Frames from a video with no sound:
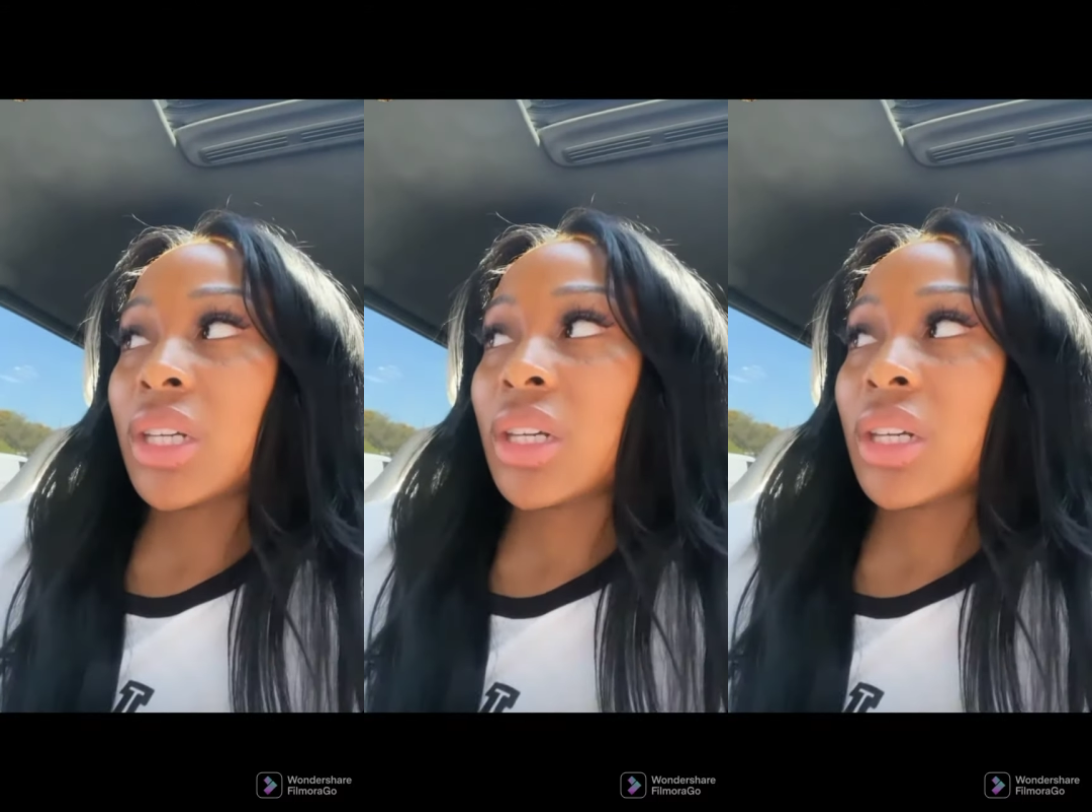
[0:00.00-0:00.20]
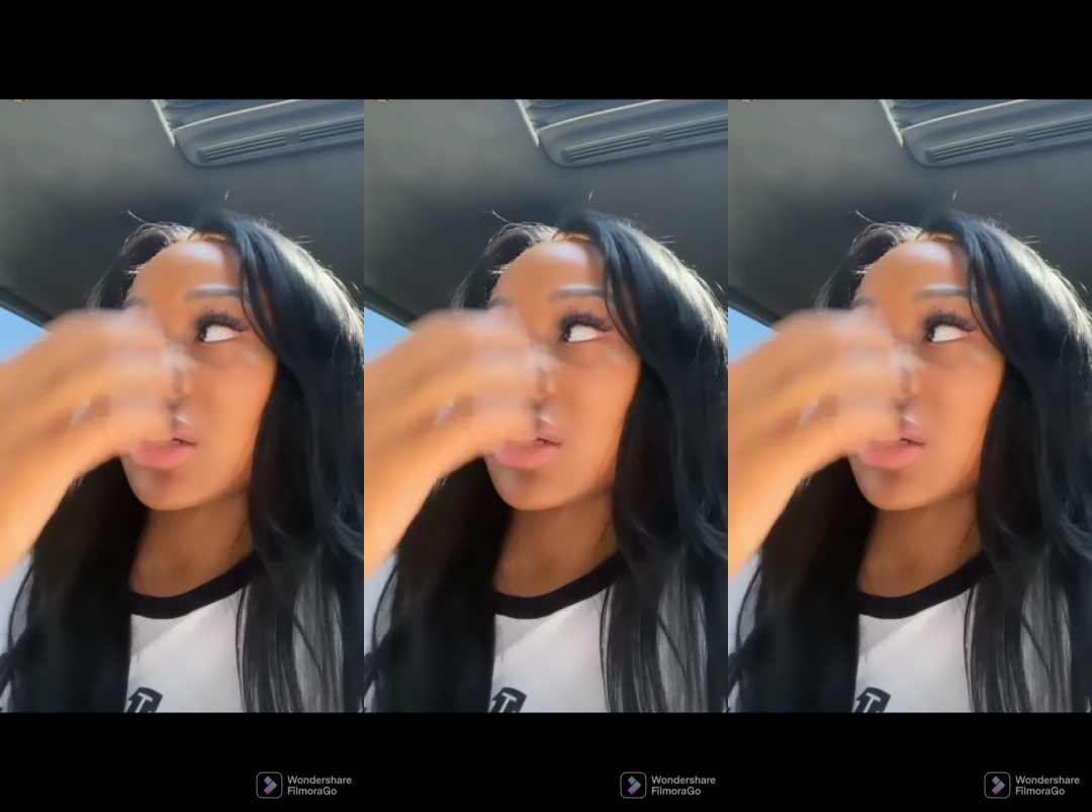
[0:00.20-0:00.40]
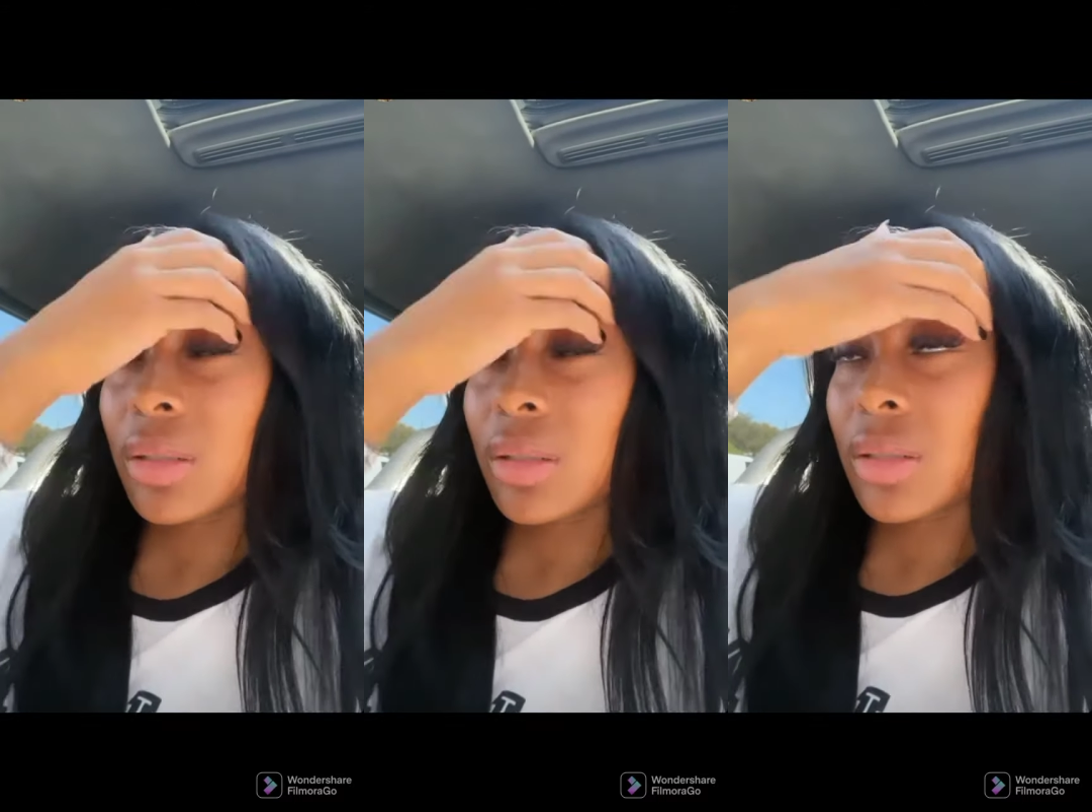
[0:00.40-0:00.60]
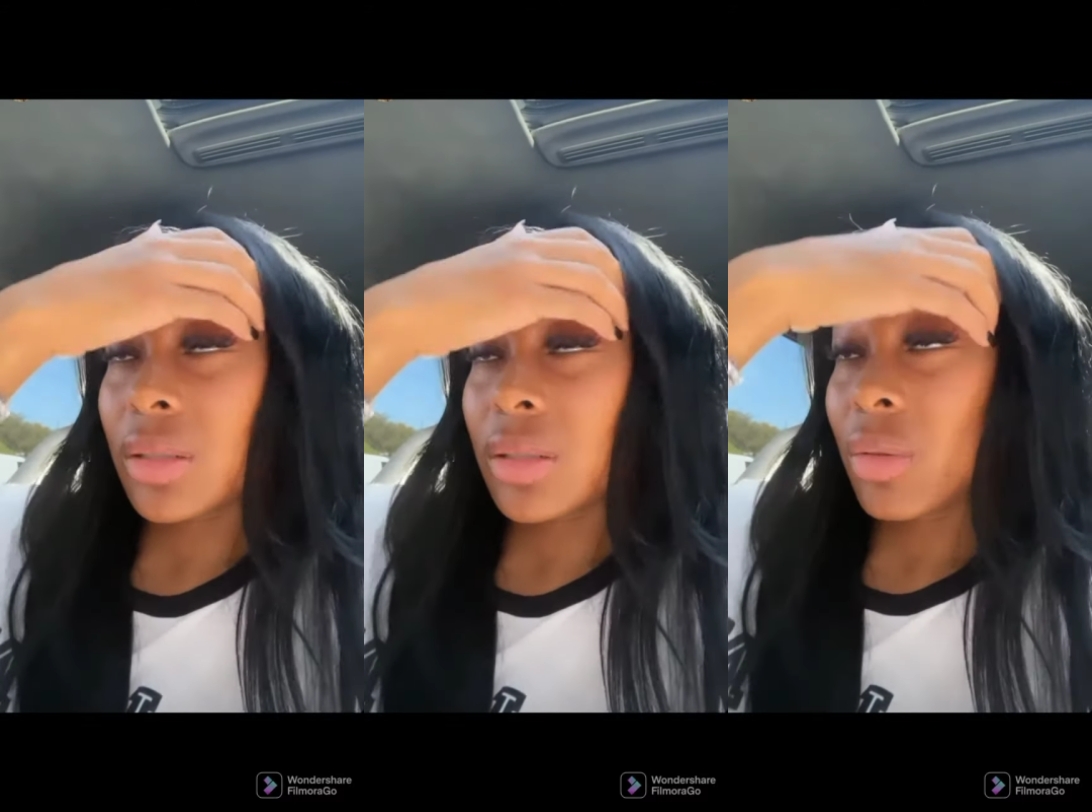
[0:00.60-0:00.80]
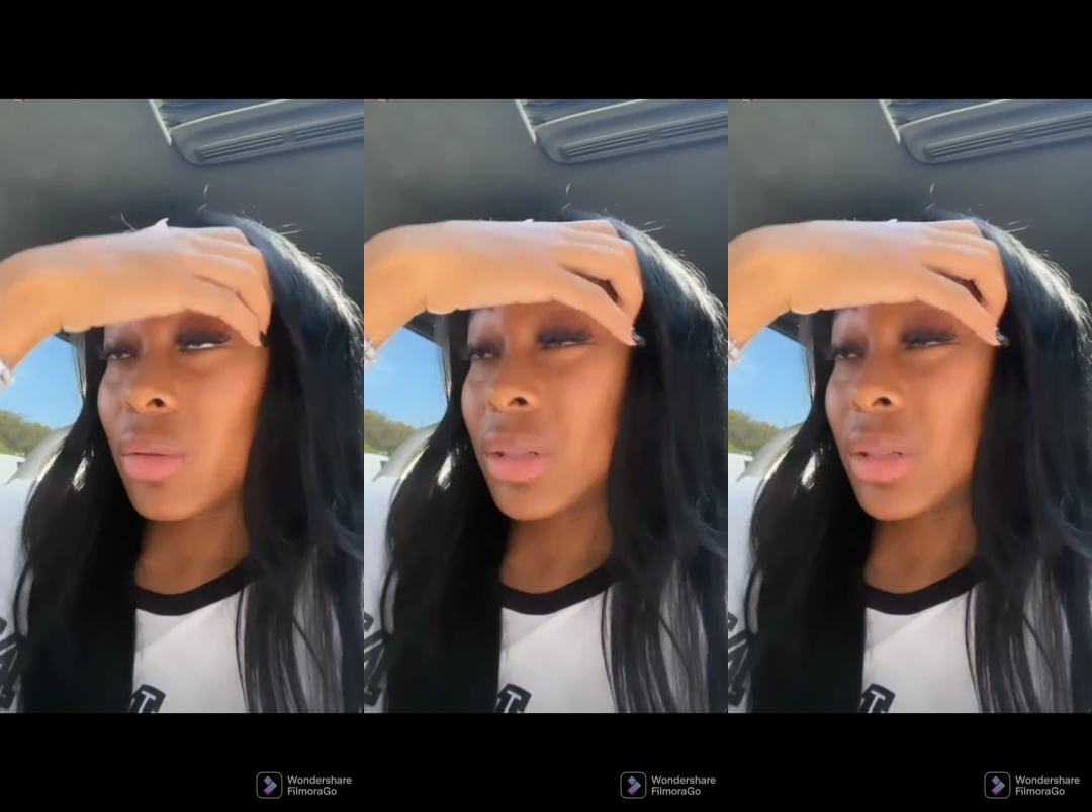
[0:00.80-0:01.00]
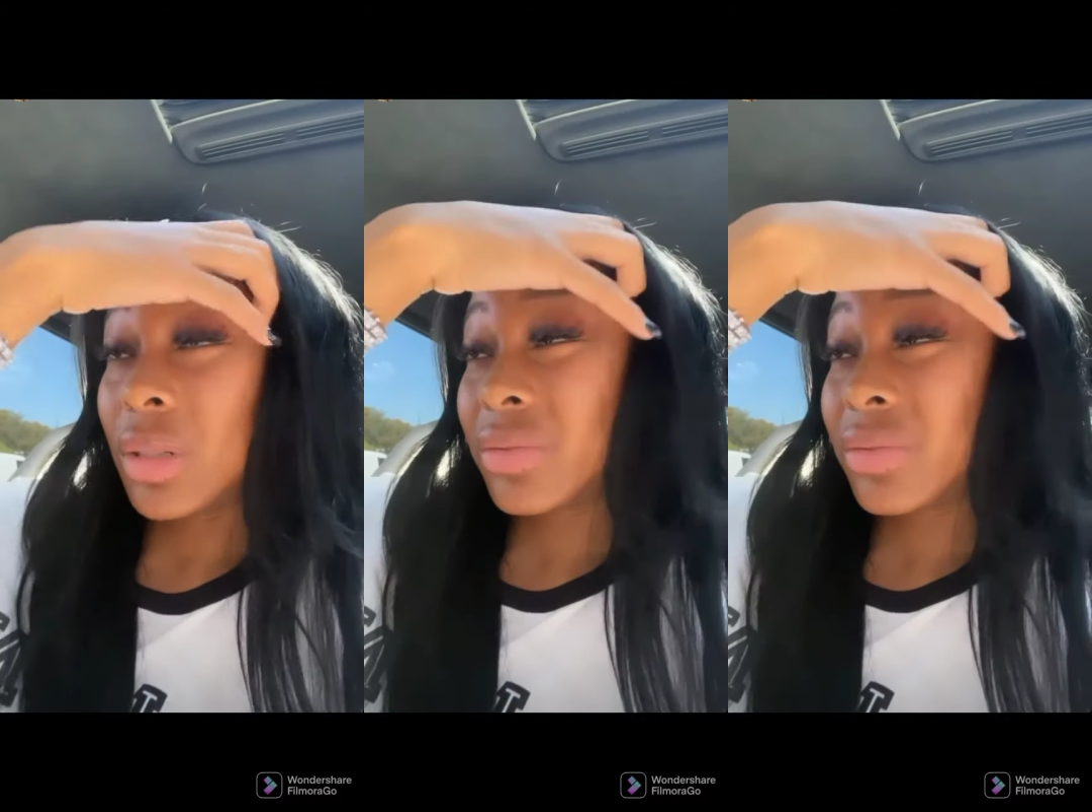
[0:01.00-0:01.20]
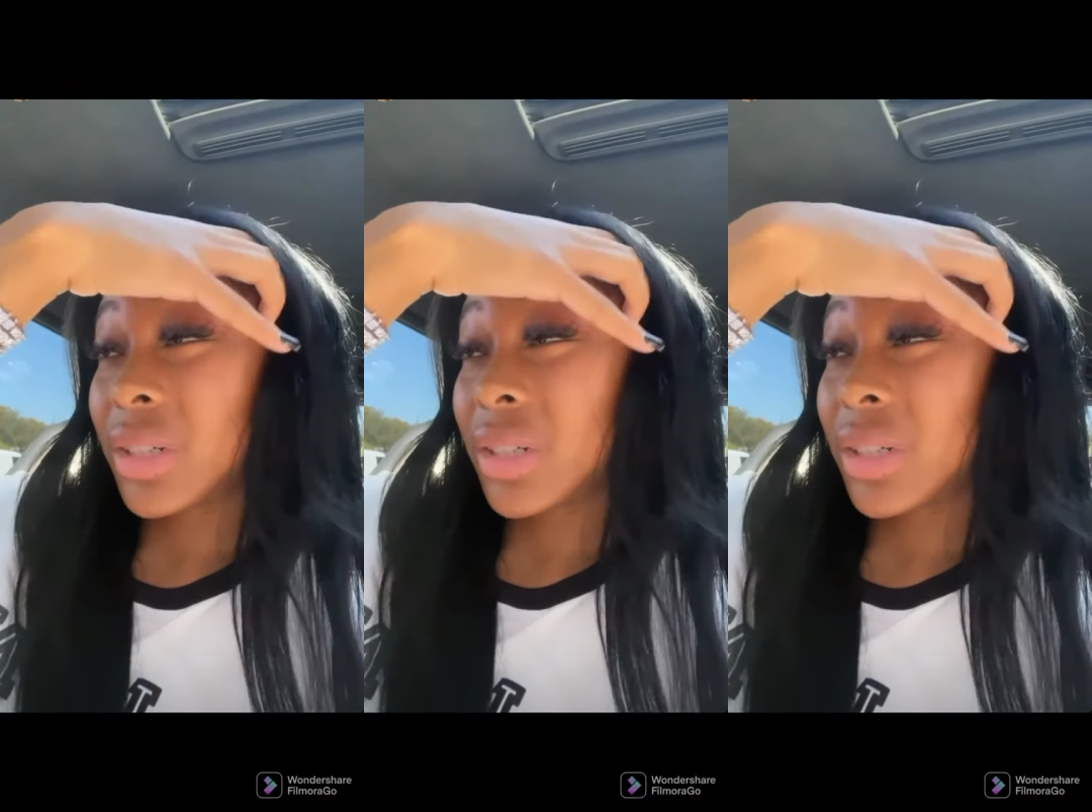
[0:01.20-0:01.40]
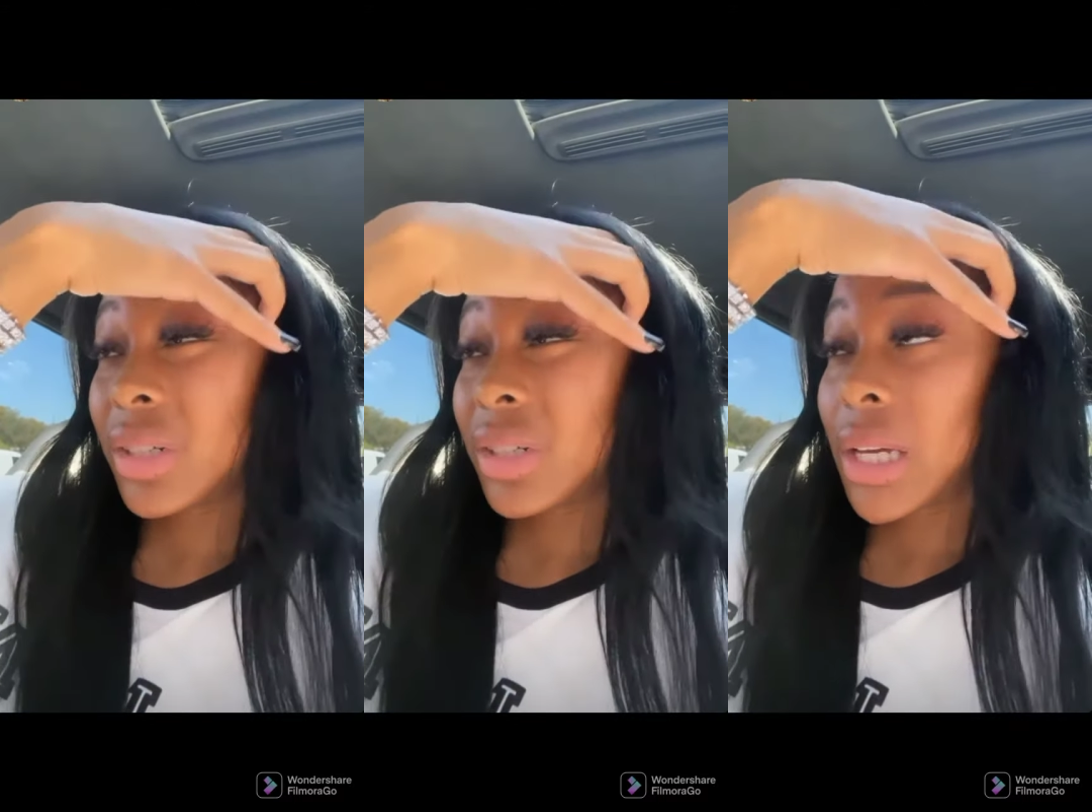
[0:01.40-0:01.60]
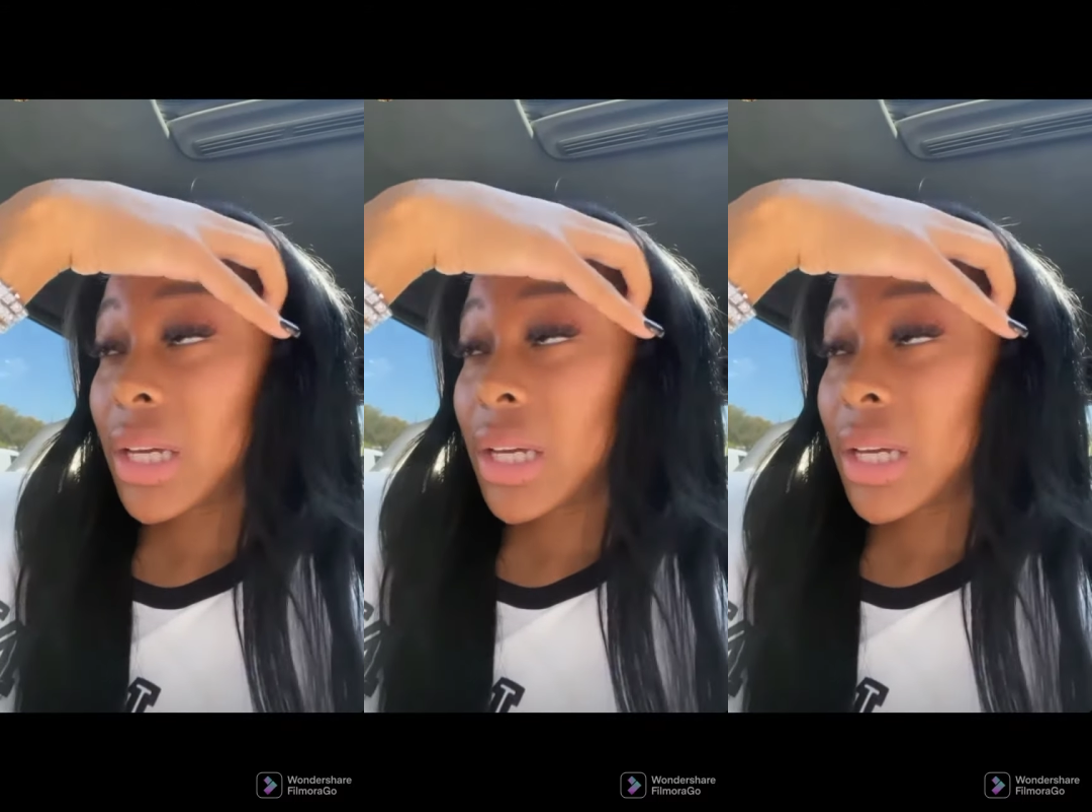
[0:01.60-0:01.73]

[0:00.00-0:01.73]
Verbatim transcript: y'all dragging it this is me with no